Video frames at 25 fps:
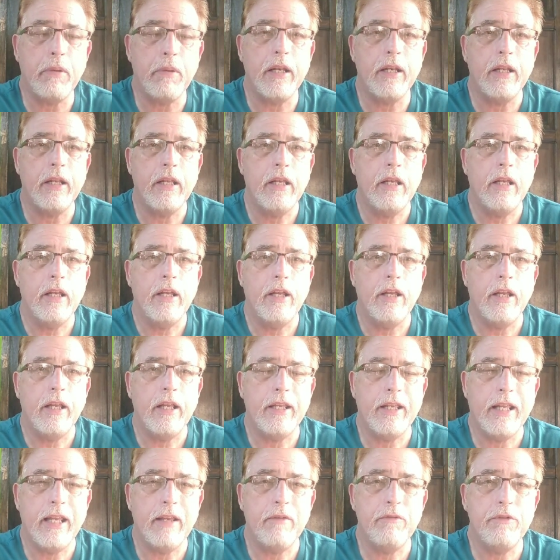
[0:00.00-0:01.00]
But
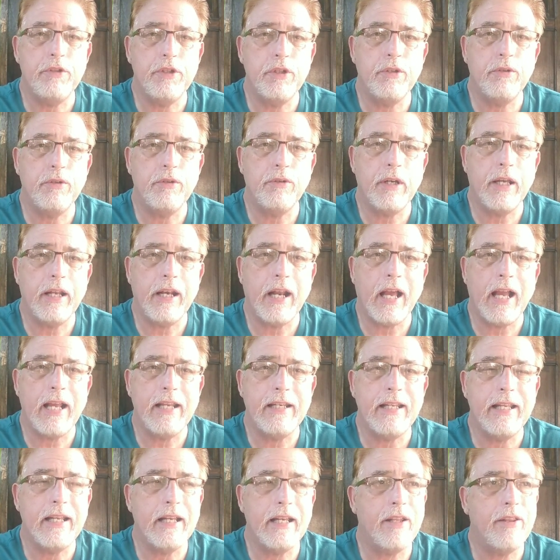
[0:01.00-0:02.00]
it gives you an
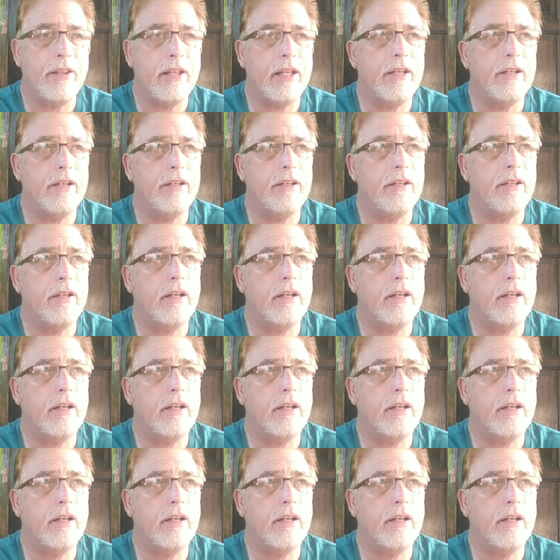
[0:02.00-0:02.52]
idea that